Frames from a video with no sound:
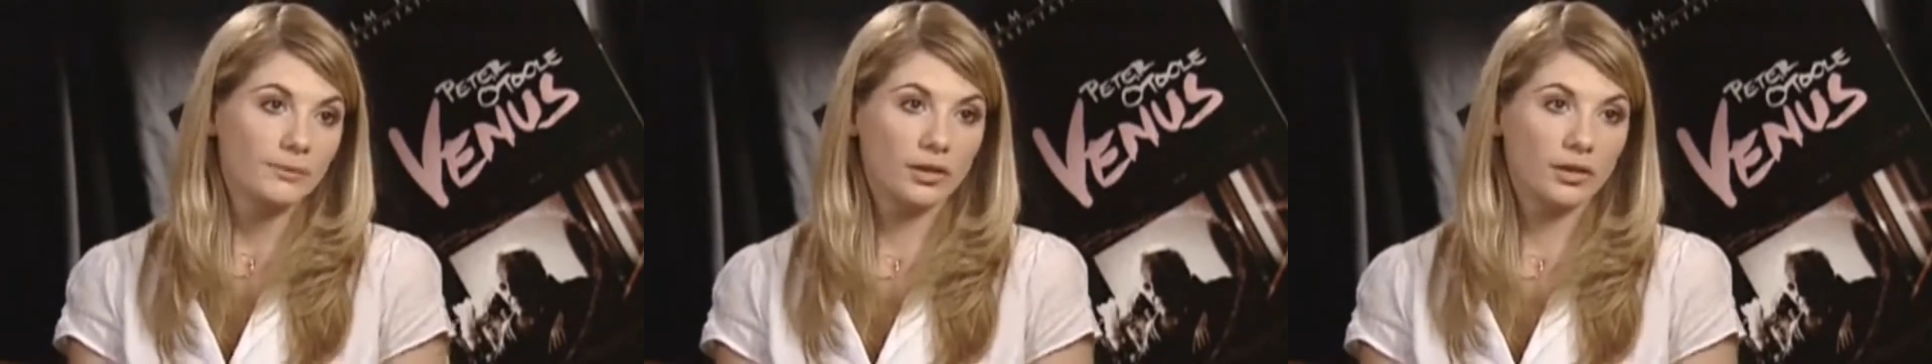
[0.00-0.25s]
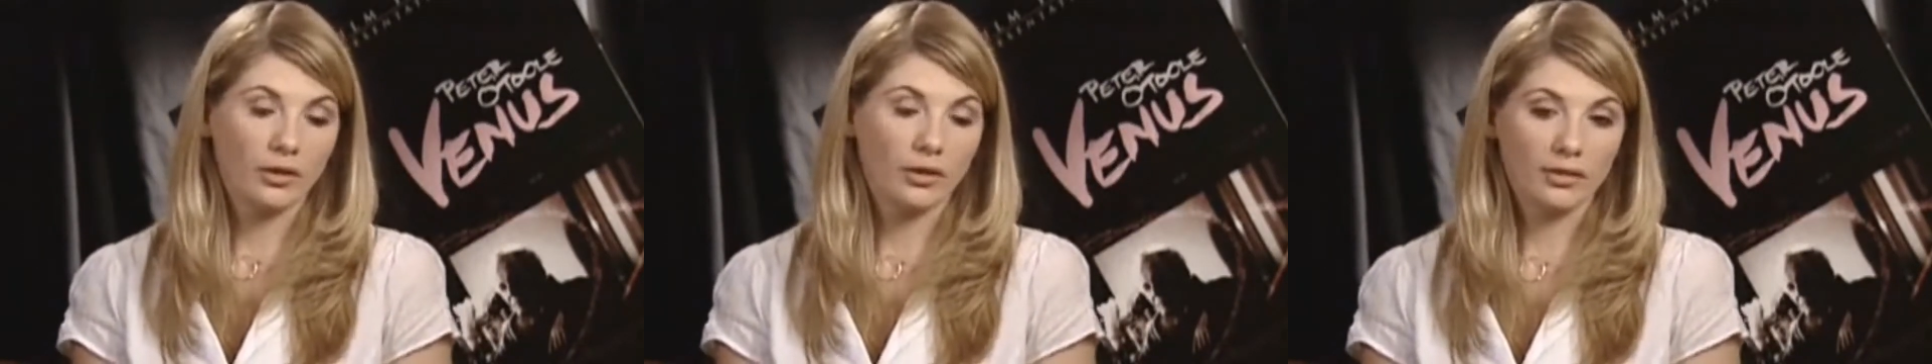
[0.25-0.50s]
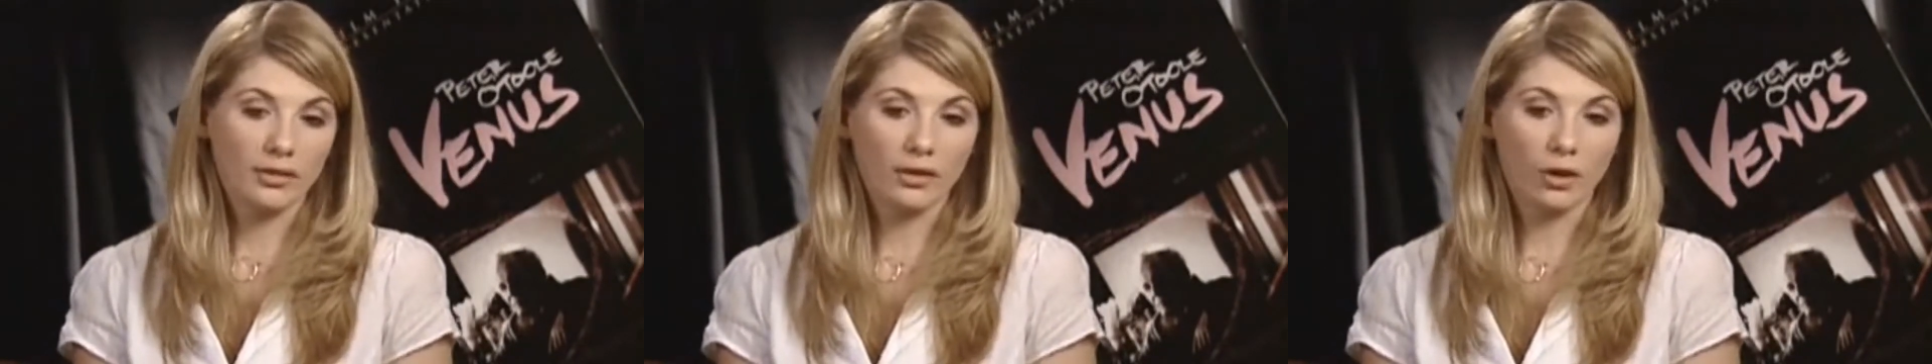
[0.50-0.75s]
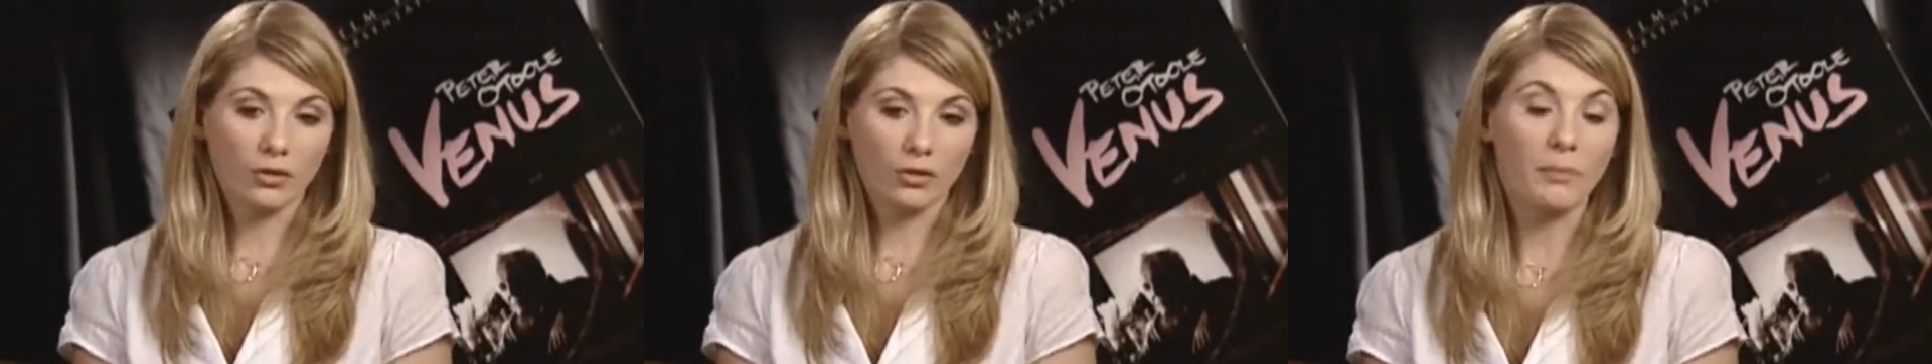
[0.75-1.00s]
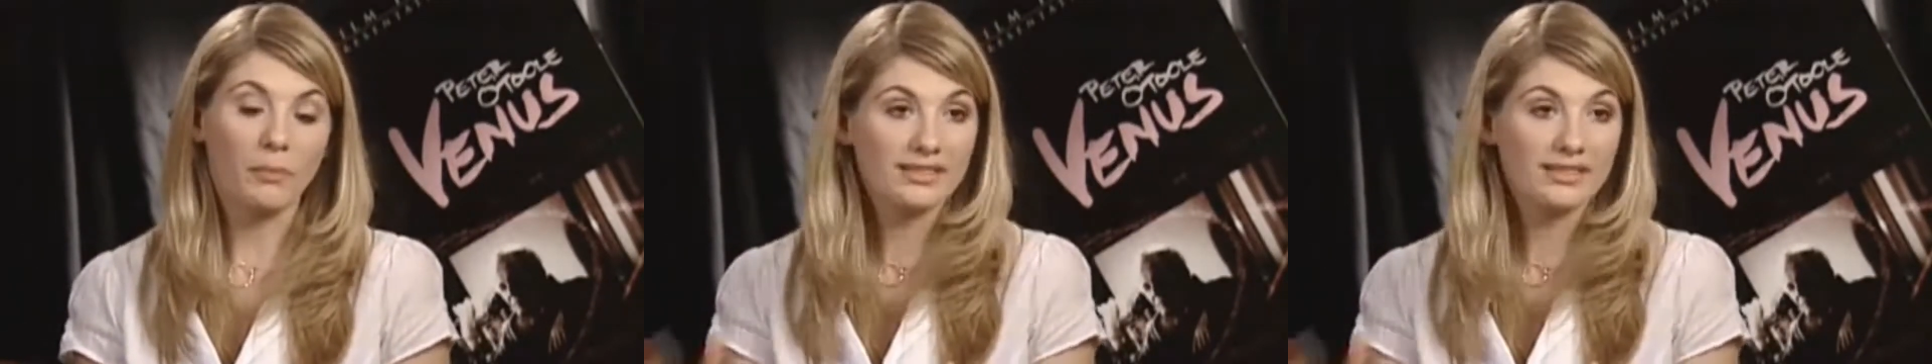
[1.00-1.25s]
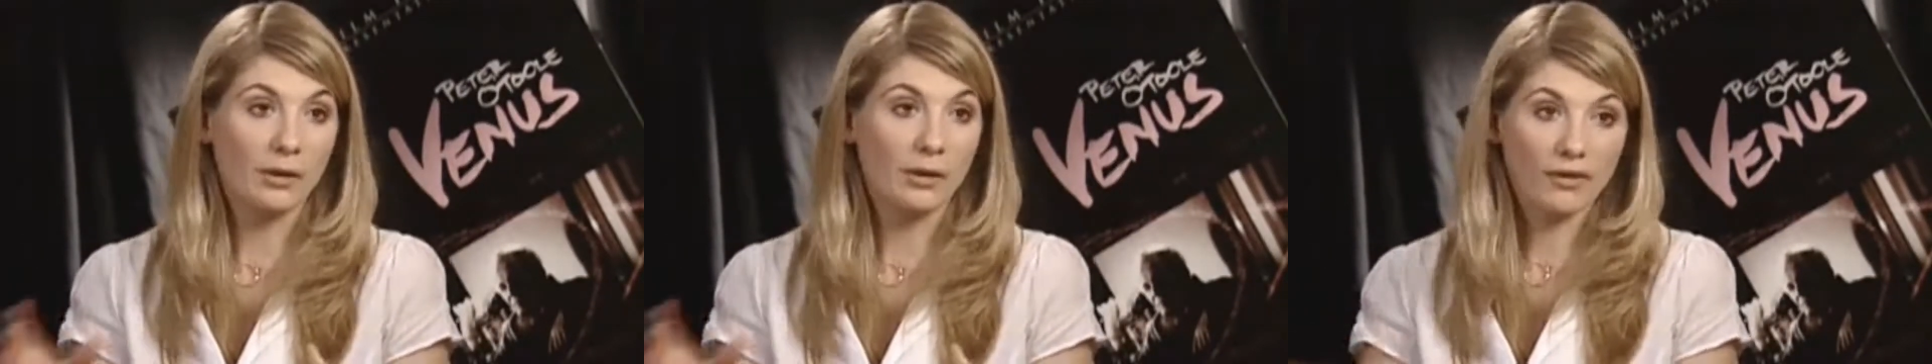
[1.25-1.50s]
you know, I think they got the
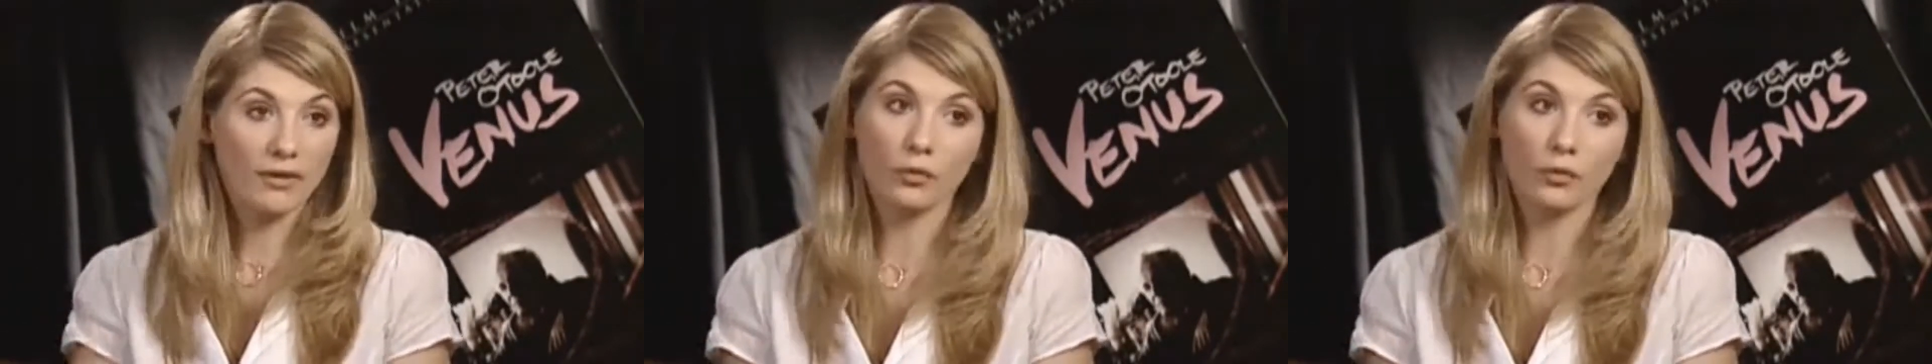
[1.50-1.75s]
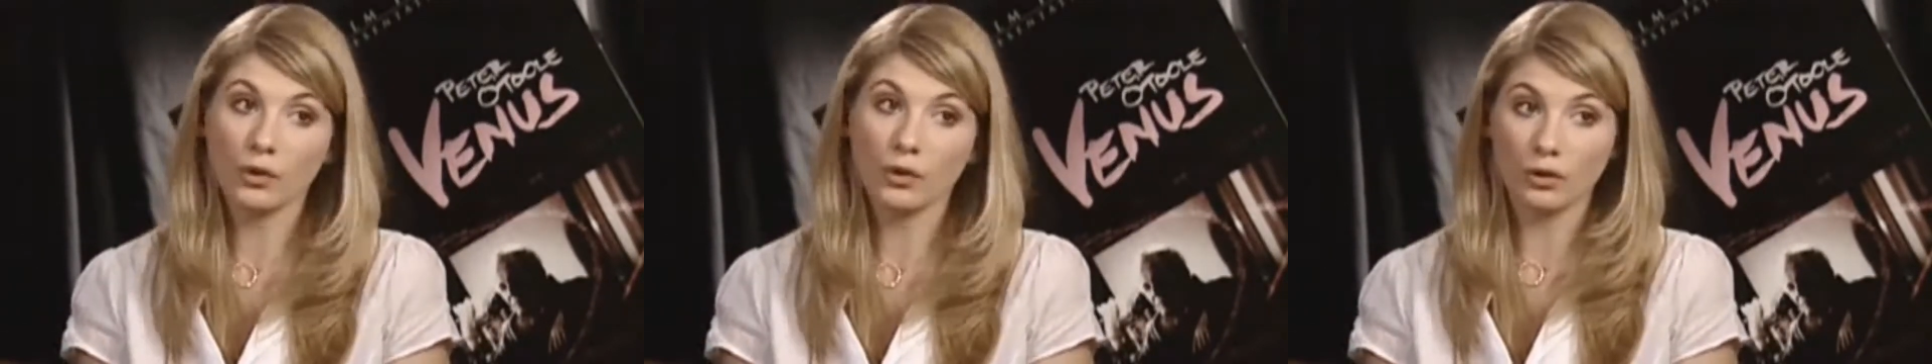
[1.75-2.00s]
best out of everyone